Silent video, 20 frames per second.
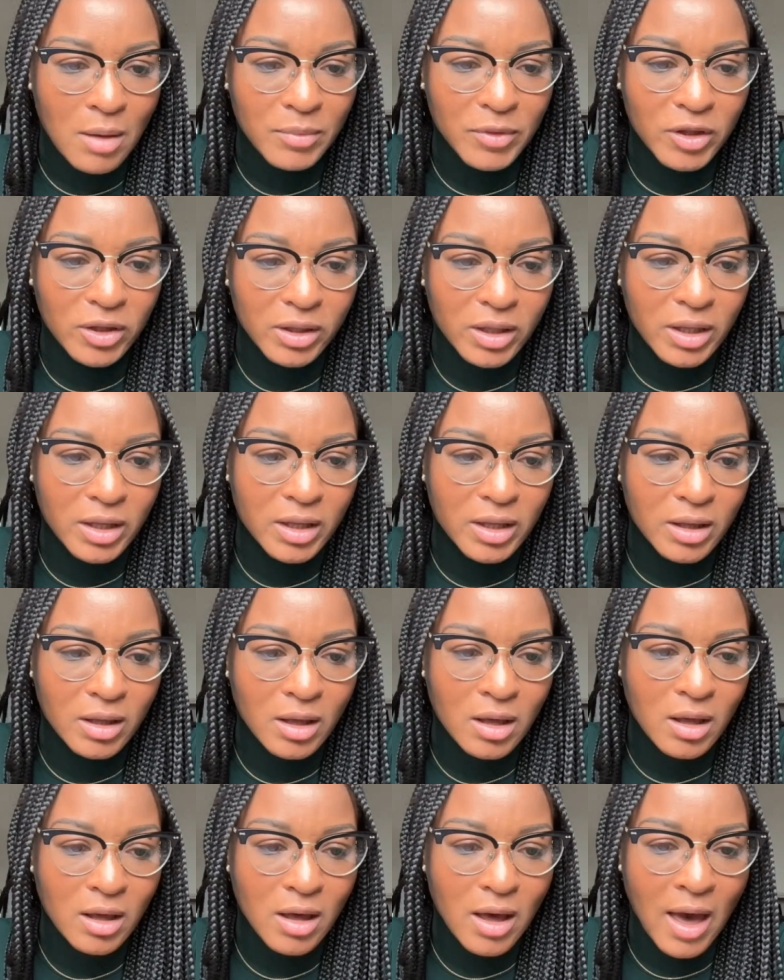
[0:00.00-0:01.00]
I'm
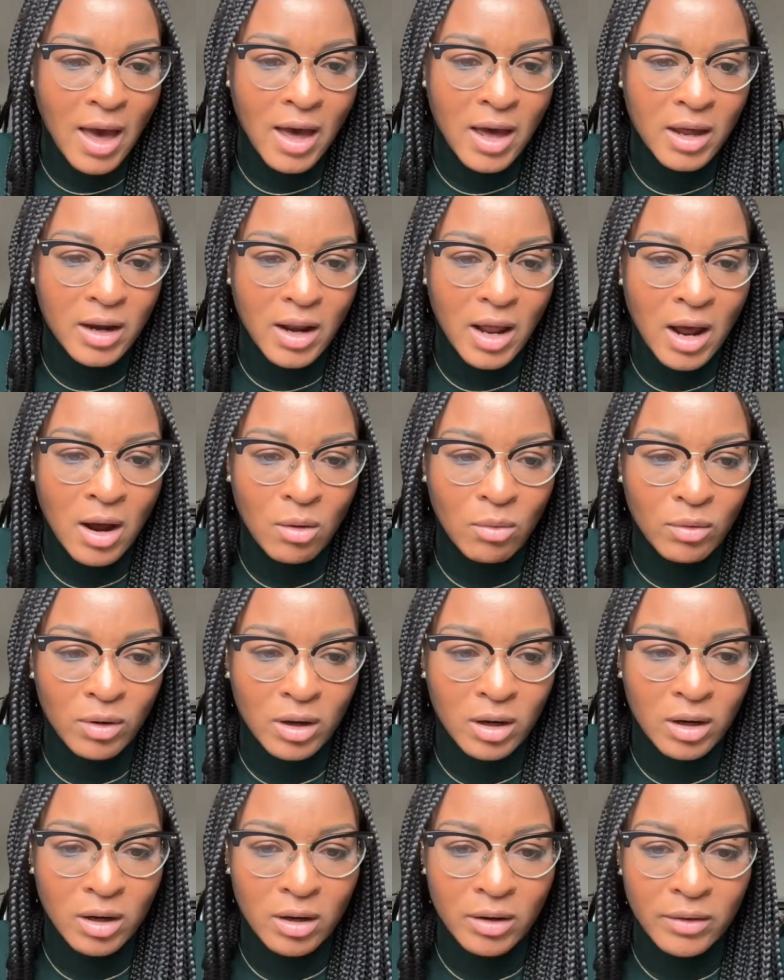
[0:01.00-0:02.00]
looking at
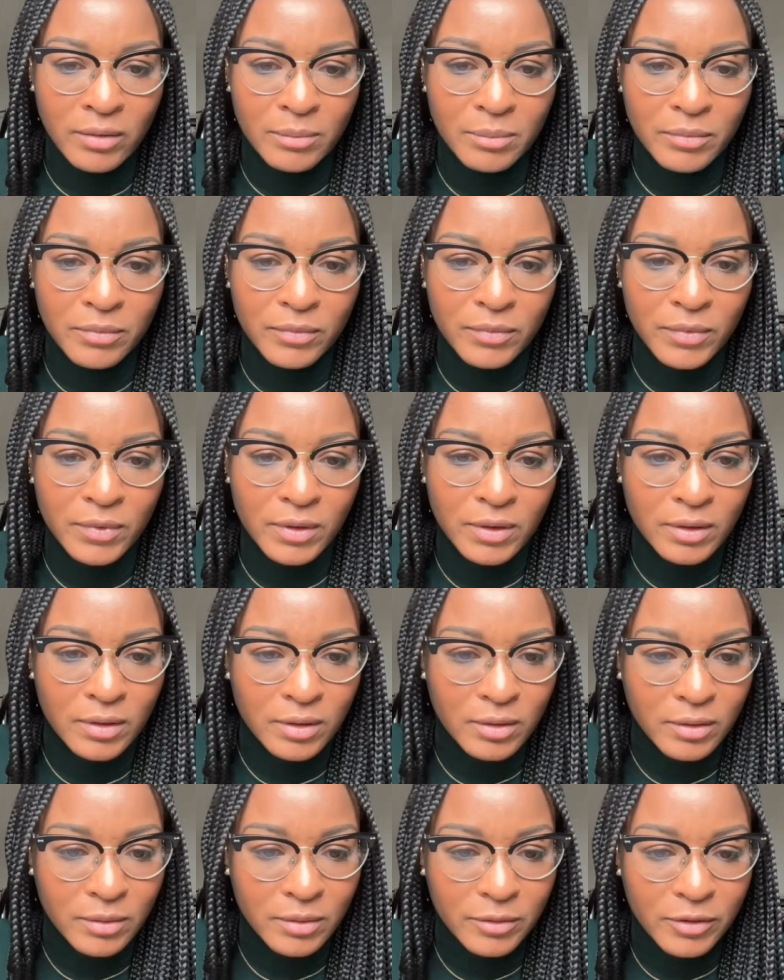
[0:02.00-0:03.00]
our
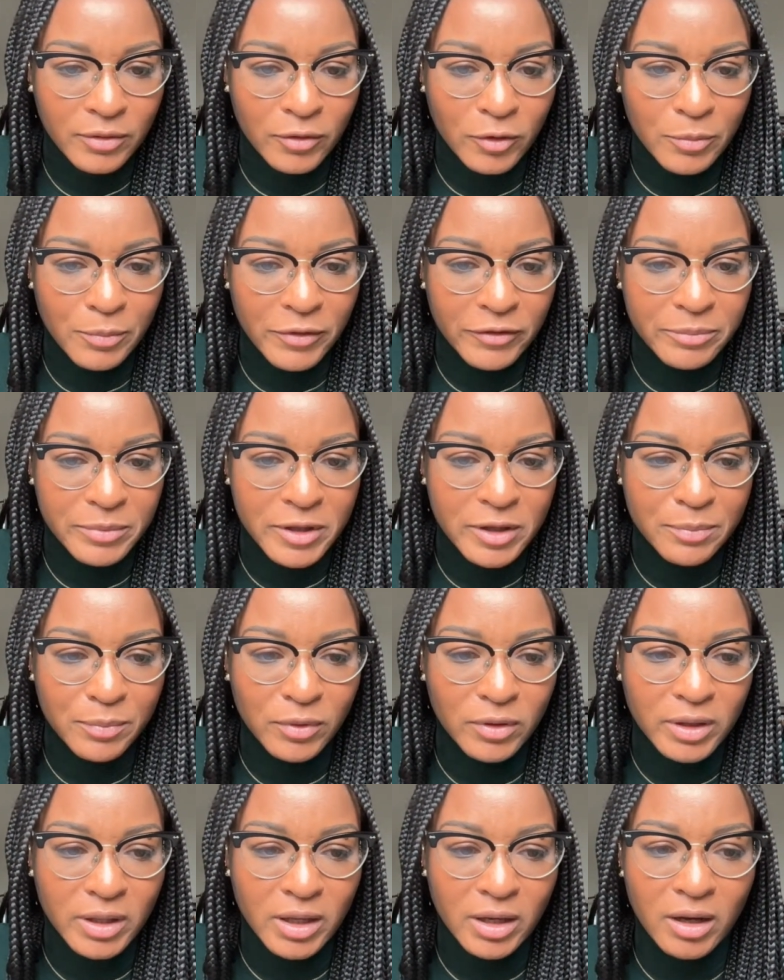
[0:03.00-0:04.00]
group of
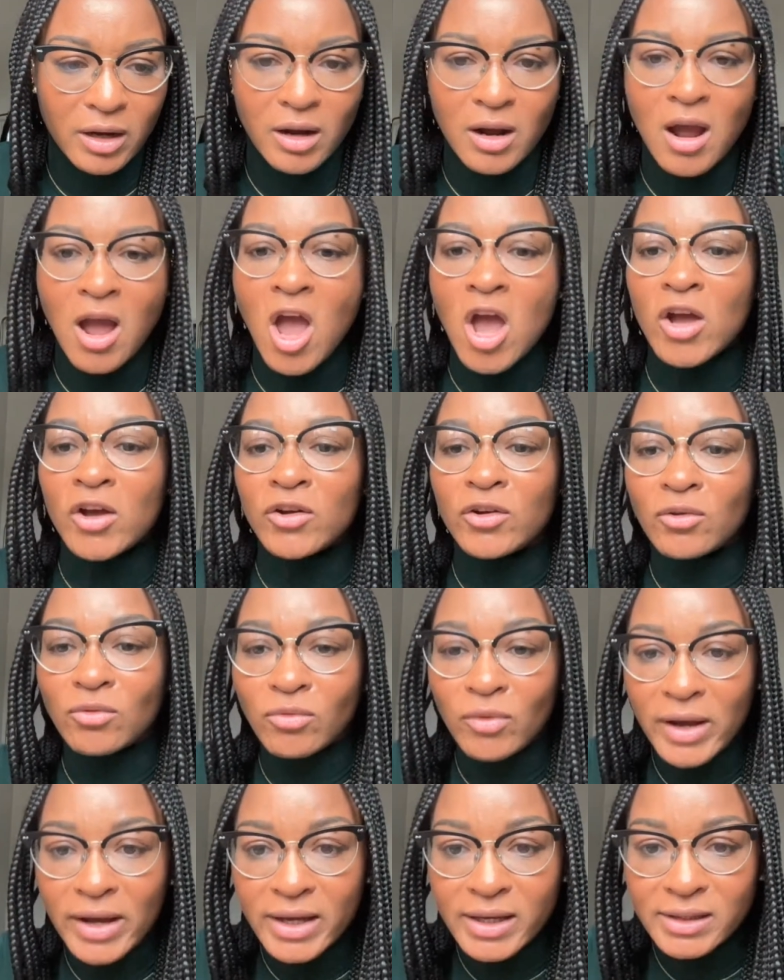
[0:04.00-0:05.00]
people here.
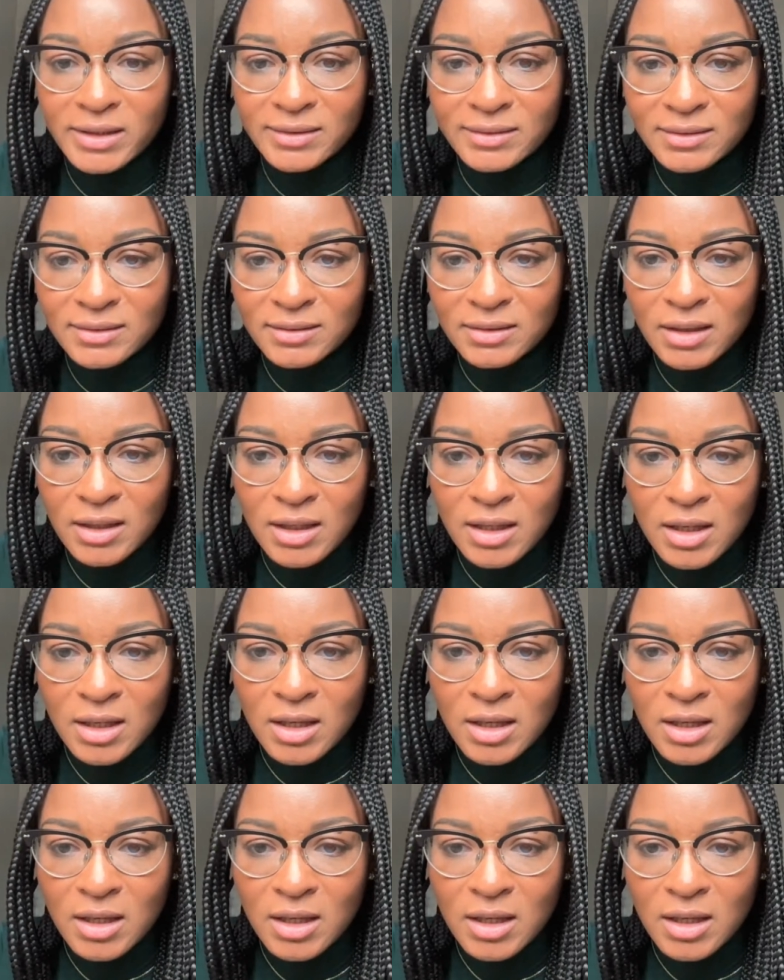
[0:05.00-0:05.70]
Grace,